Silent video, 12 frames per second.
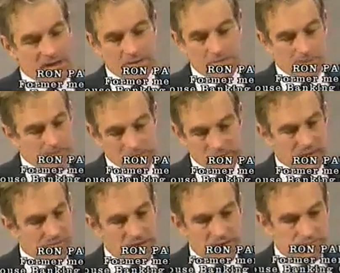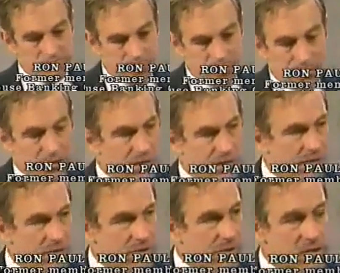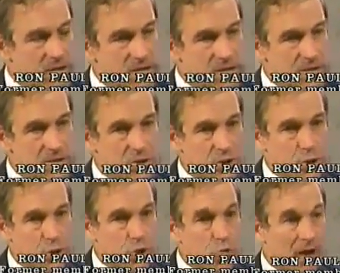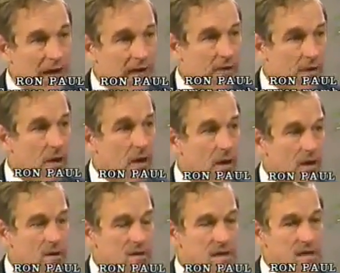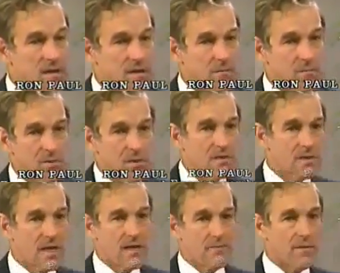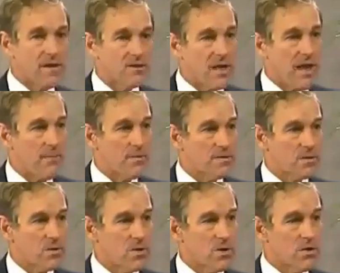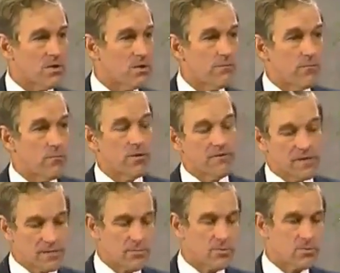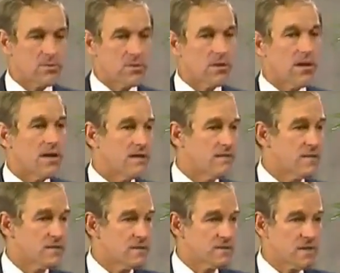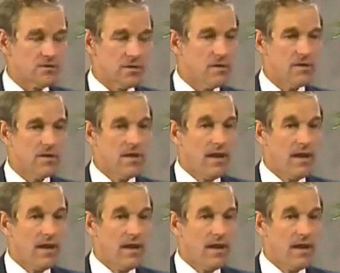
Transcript: A lot of people say, well, the only solution is to write a law and say that Americans can't buy a Japanese car and no foreign investors are allowed to invest in this country.